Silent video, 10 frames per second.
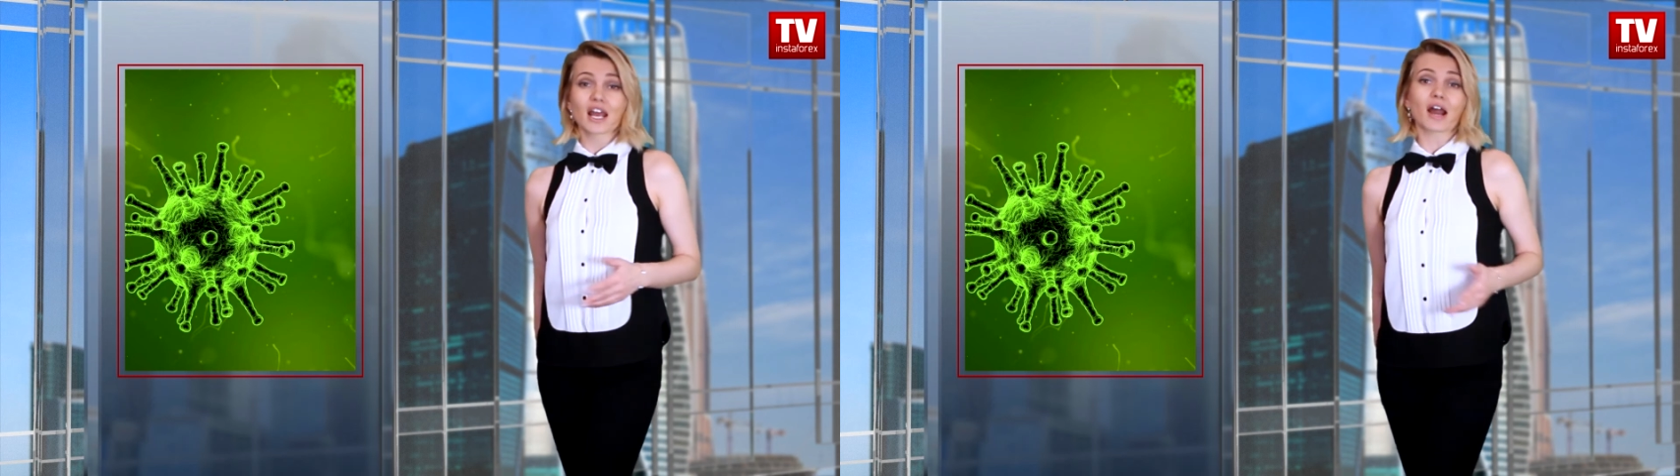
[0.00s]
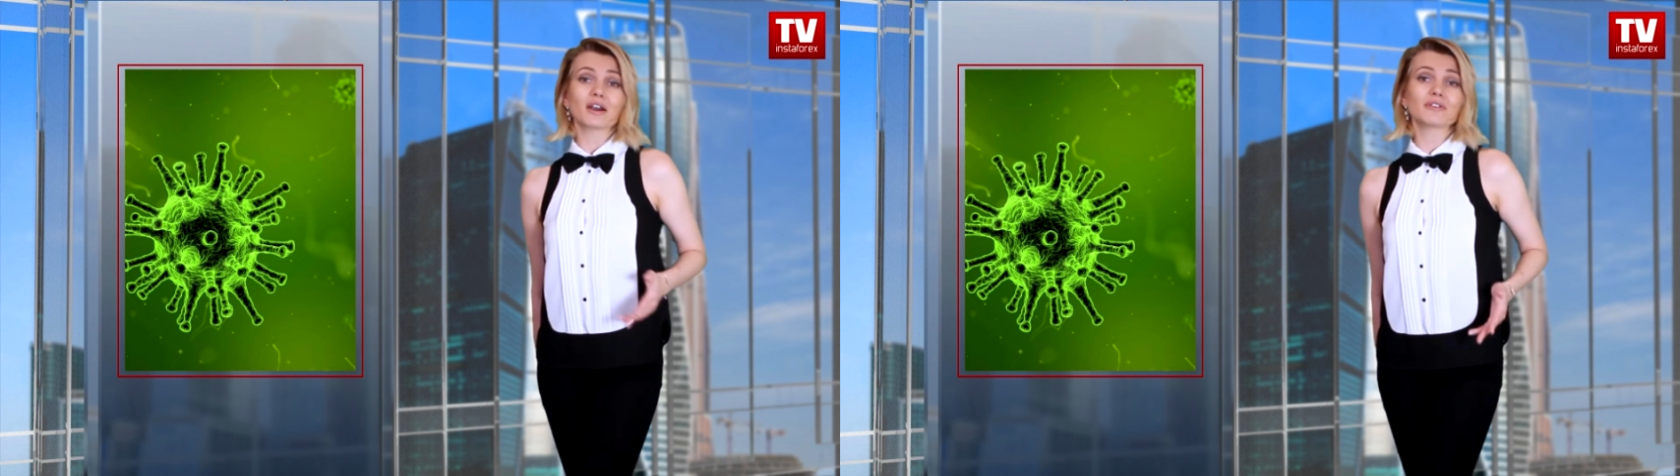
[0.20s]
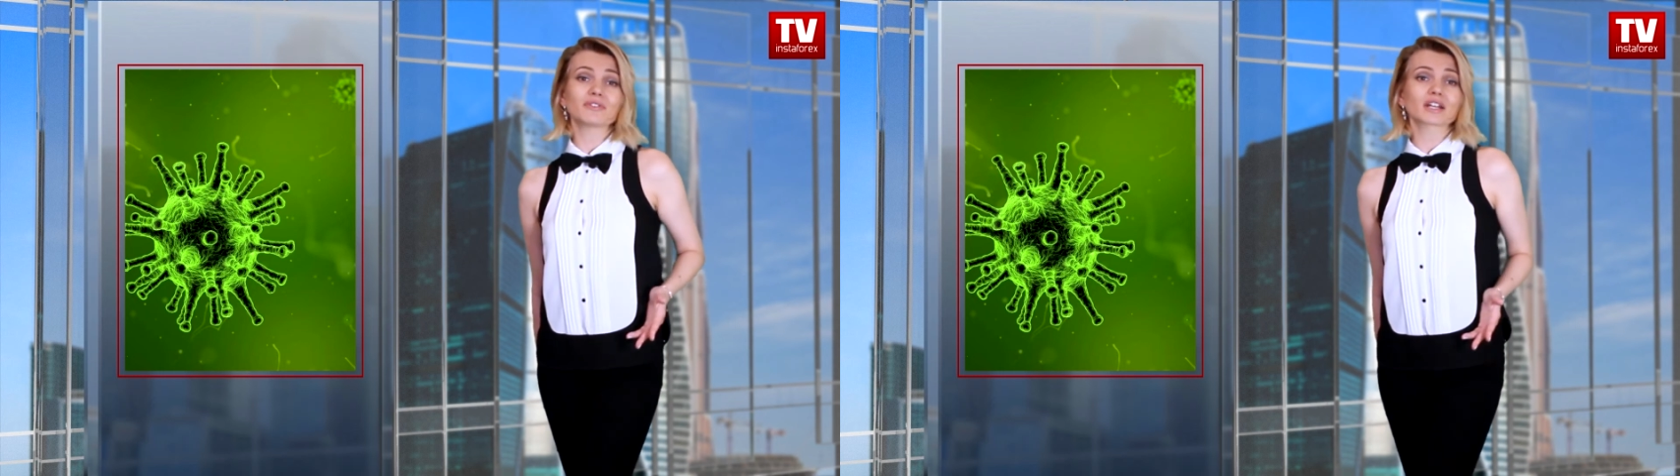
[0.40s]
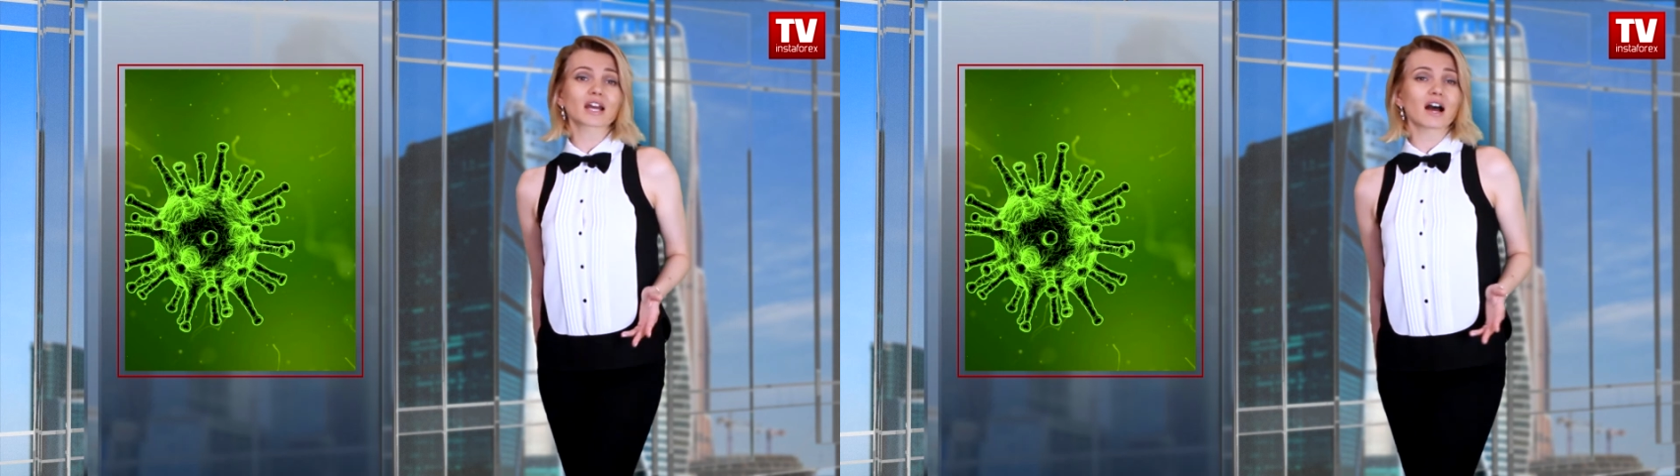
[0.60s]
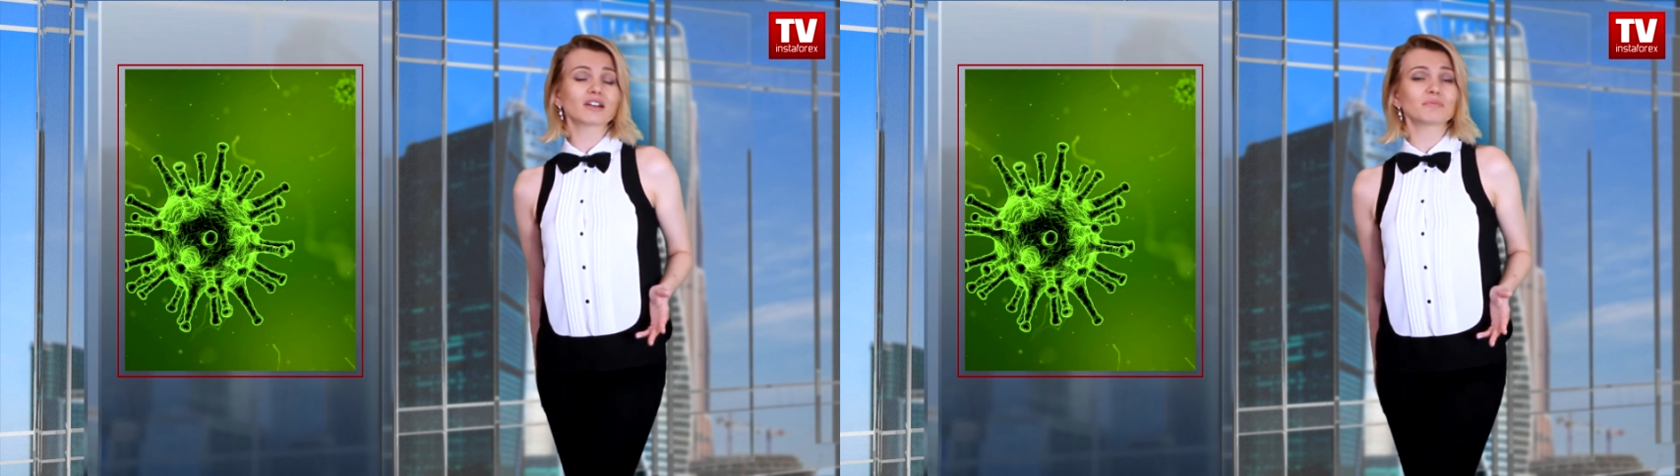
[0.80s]
However,
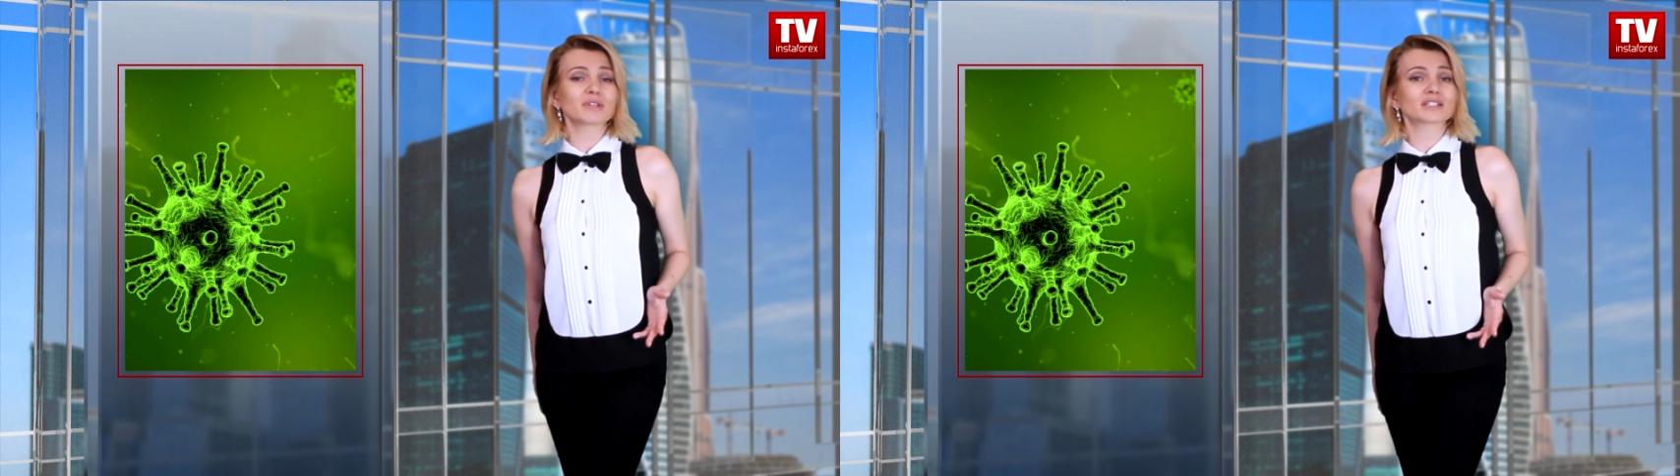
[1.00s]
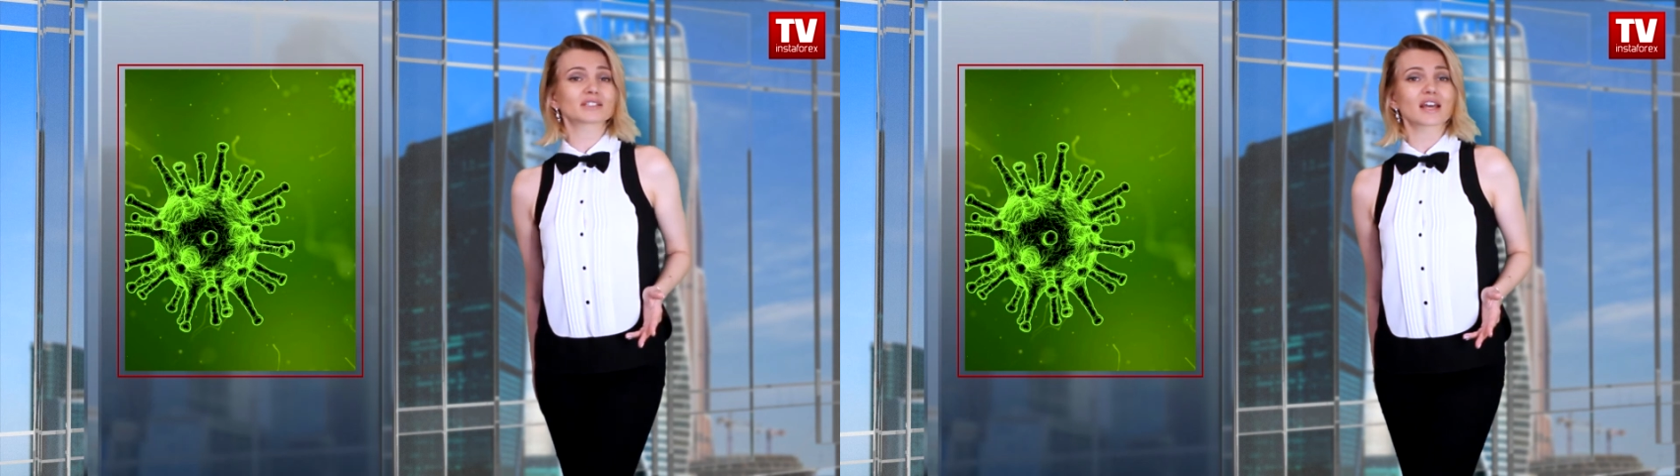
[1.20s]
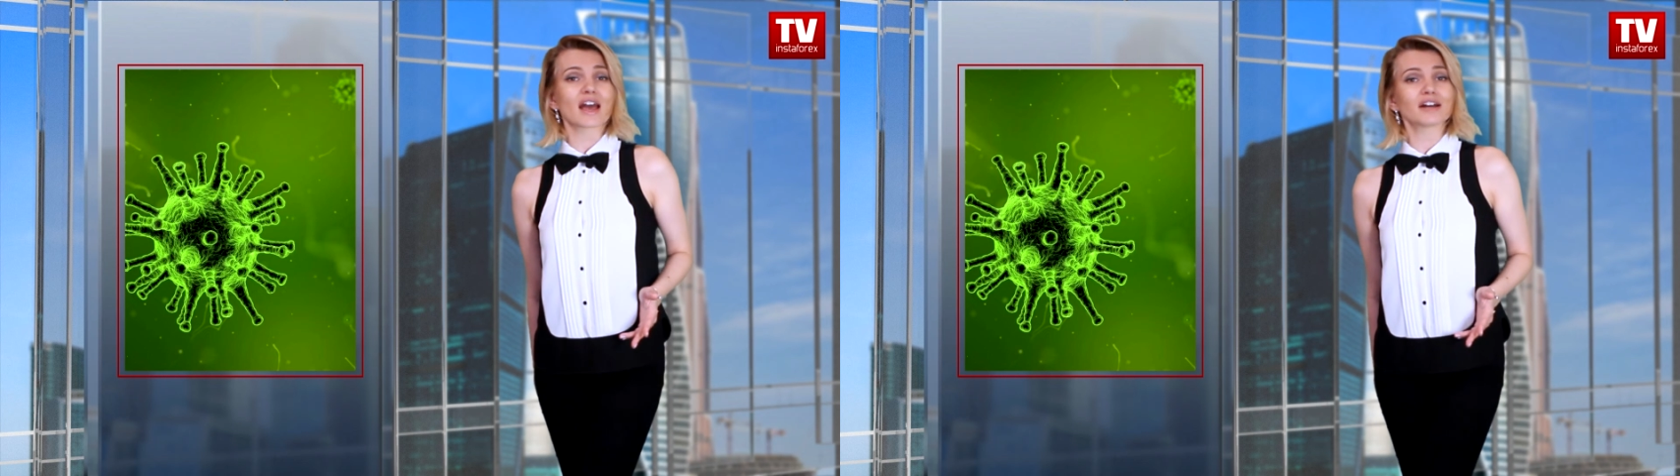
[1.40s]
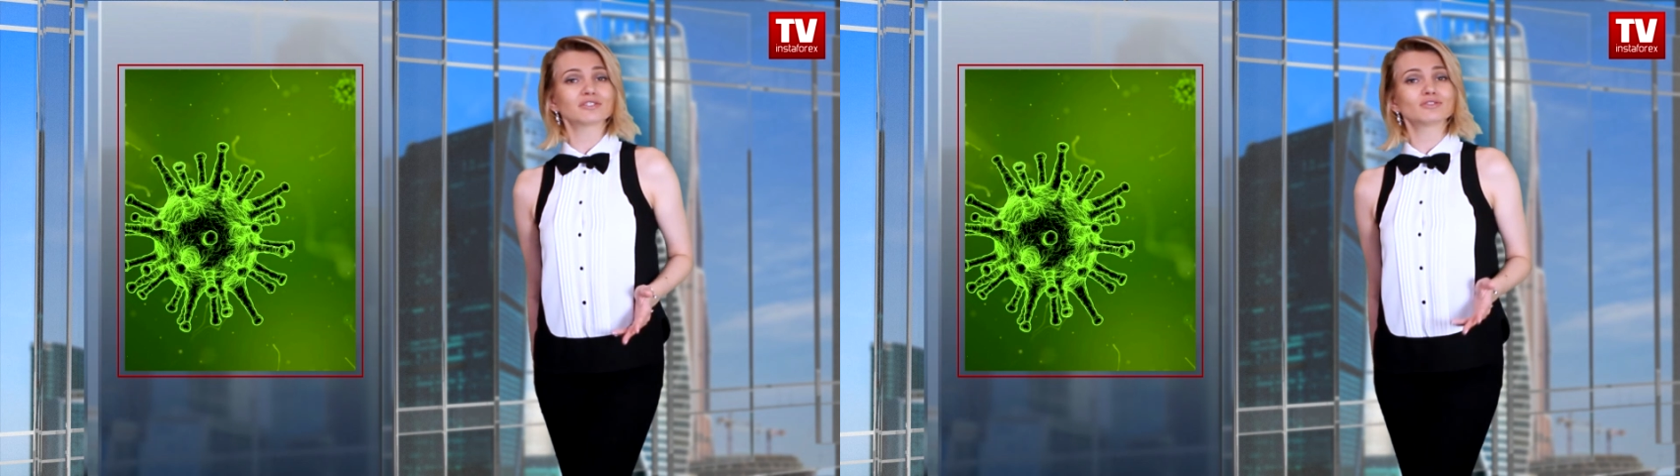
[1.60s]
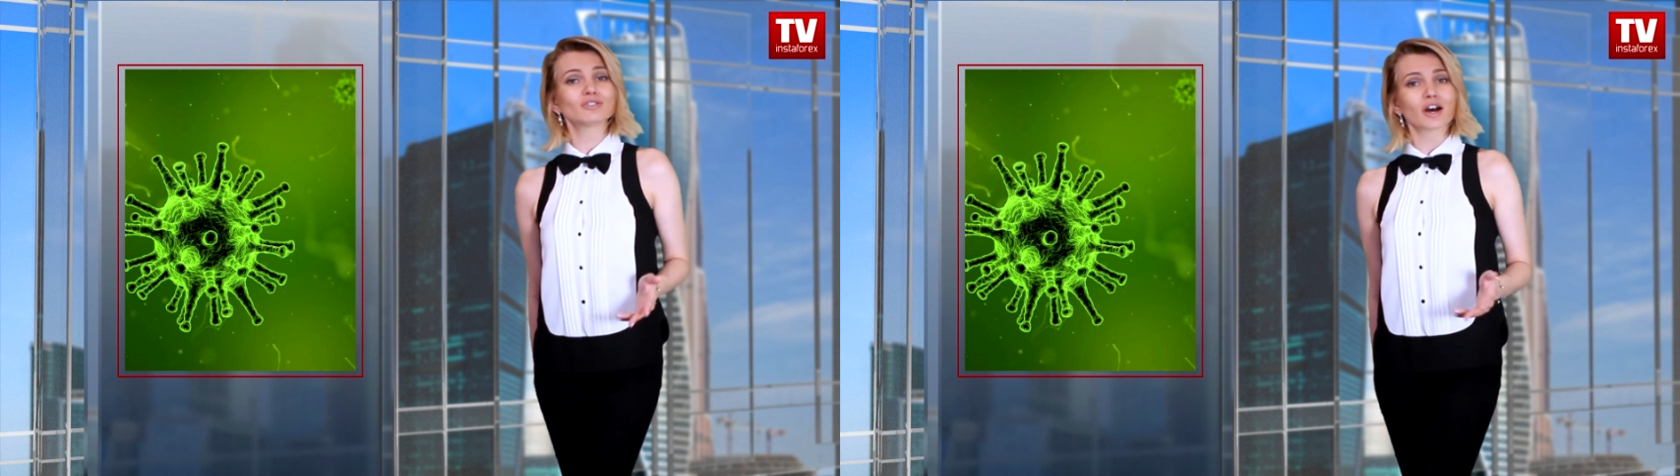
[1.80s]
economists
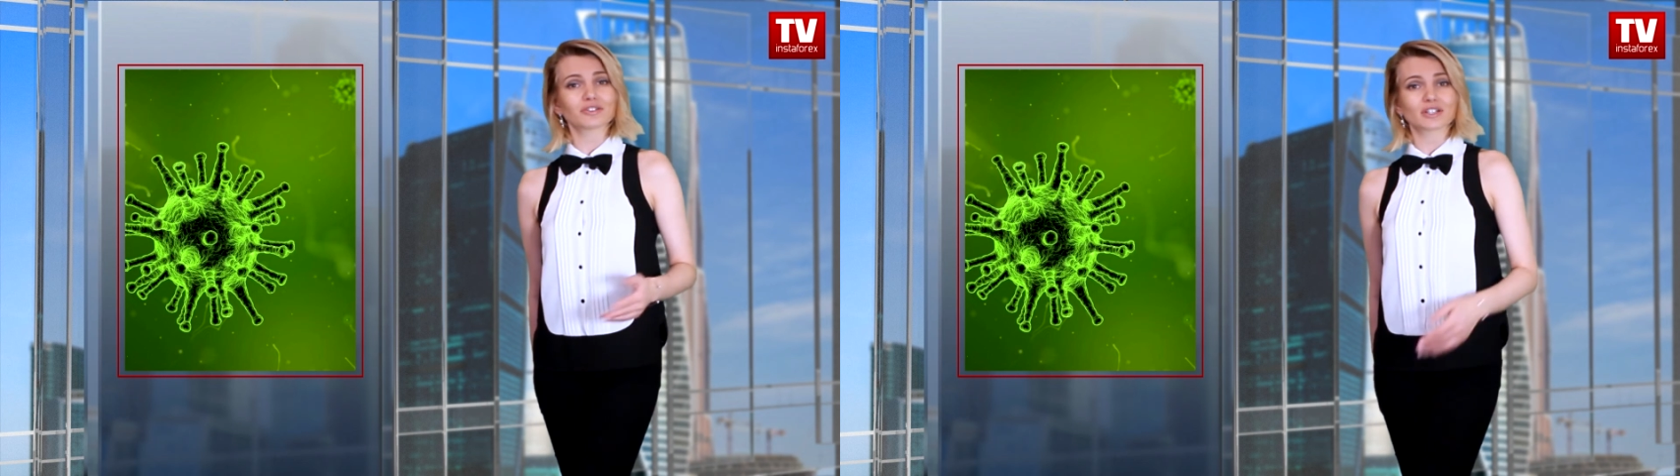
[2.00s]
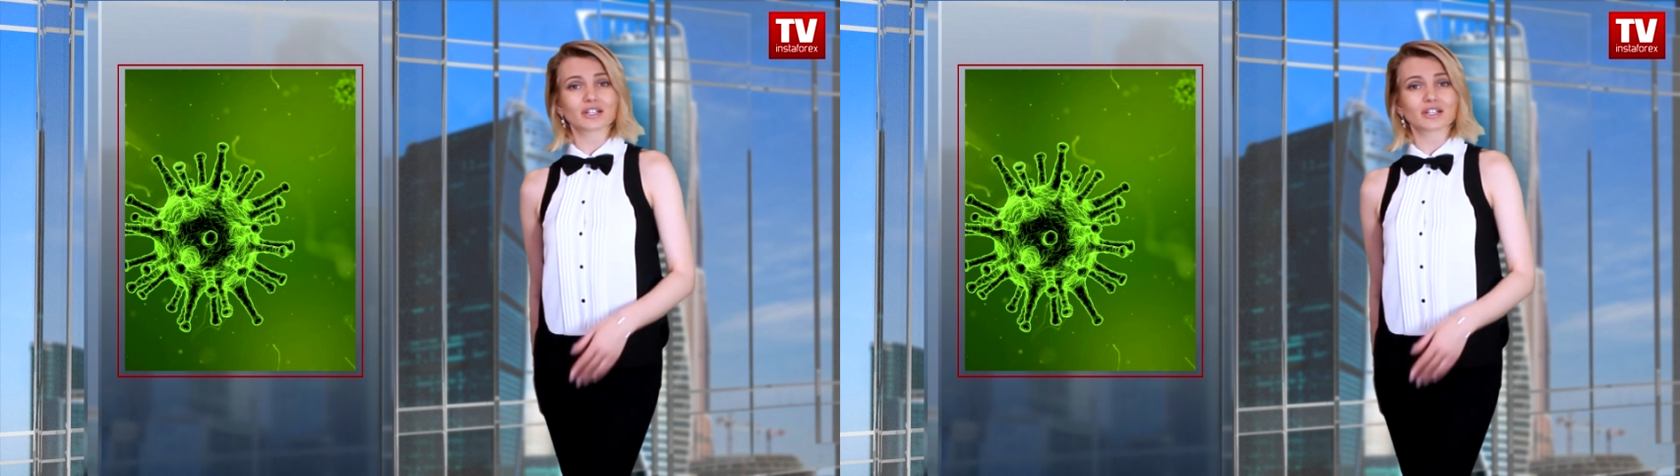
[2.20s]
had not